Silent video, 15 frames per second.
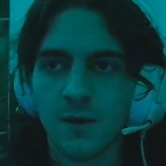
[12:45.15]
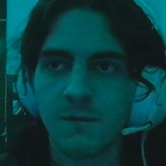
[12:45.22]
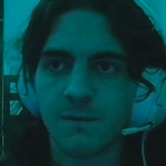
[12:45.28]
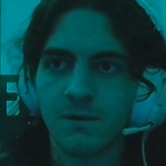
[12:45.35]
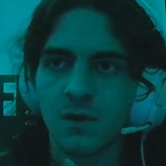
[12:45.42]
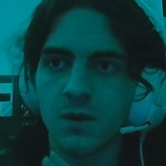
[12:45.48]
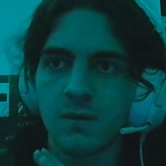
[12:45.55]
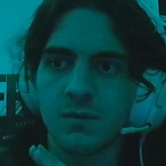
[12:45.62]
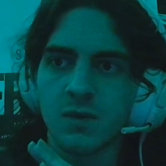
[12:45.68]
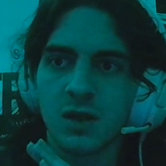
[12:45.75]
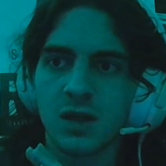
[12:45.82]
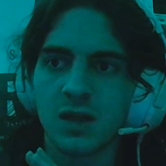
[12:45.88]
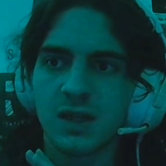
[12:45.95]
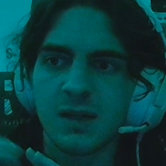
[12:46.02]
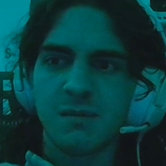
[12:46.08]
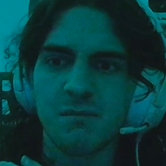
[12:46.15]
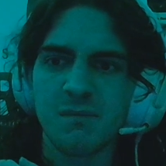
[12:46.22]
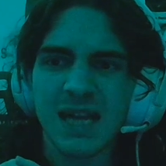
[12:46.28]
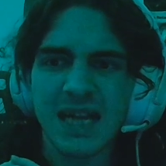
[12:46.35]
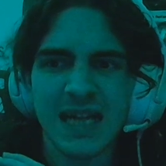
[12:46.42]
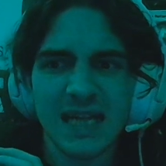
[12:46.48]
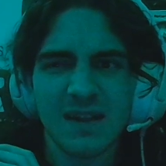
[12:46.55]
from
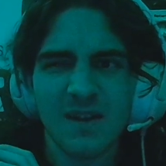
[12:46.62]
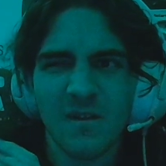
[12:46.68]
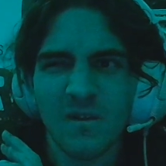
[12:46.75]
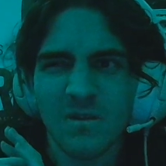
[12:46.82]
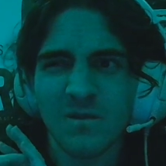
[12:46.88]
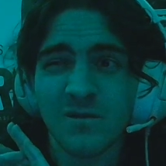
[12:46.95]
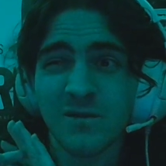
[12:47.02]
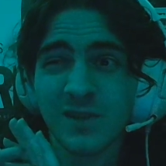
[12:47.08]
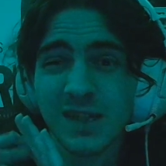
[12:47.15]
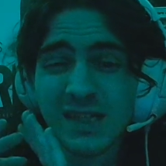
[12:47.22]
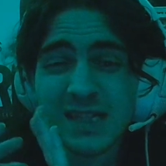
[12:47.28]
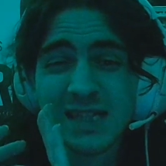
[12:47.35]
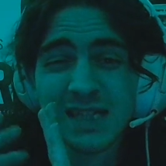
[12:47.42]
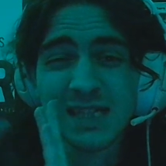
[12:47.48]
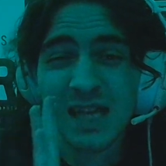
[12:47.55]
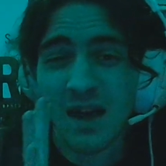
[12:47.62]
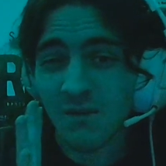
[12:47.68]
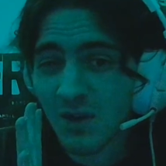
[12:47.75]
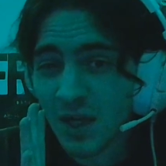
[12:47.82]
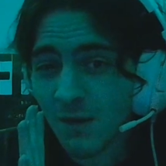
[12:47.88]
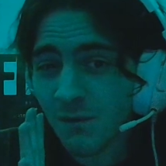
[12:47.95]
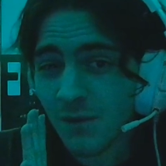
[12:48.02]
minute
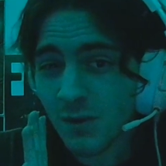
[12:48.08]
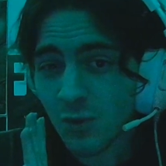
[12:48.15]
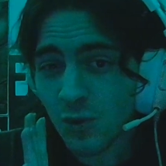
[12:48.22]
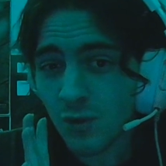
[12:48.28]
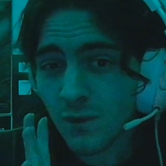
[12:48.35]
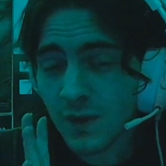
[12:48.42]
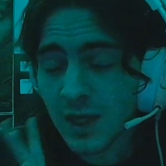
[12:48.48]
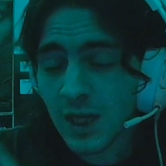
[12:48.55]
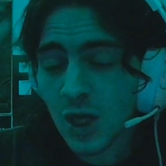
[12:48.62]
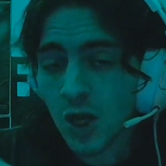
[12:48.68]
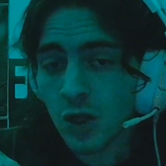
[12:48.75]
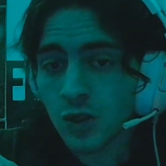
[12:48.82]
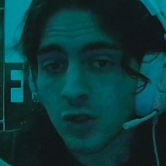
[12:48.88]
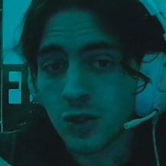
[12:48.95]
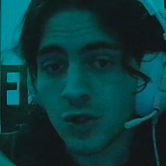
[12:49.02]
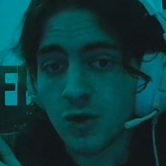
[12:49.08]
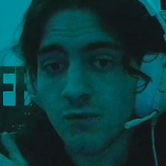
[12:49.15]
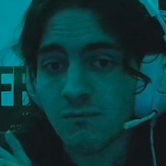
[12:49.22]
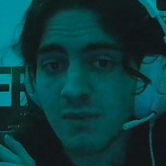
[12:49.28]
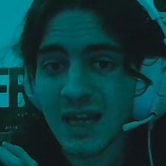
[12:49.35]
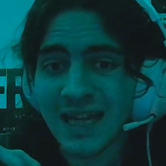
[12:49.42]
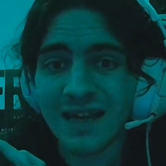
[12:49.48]
7 of the movie to
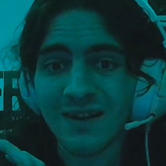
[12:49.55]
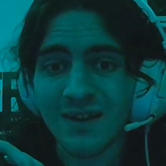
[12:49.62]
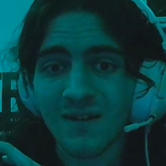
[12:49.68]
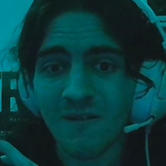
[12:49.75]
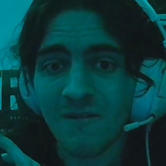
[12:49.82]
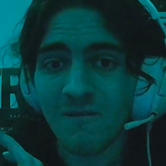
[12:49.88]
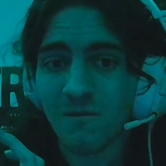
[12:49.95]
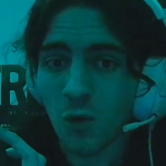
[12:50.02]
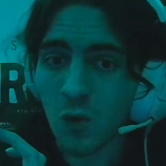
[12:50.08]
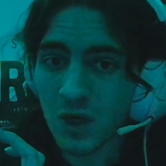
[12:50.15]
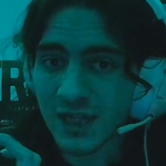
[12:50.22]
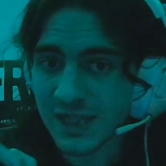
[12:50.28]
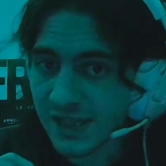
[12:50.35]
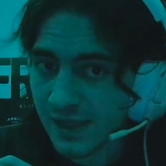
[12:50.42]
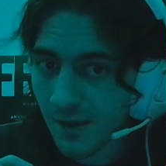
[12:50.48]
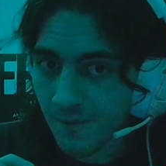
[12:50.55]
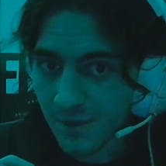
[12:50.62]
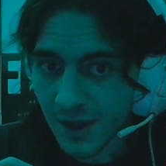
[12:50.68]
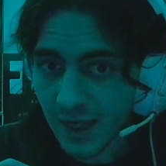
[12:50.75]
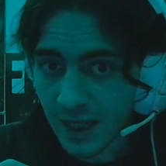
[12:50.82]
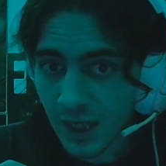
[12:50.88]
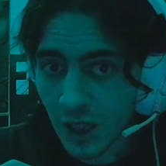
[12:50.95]
minute
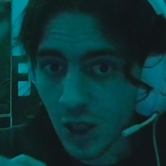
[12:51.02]
40-something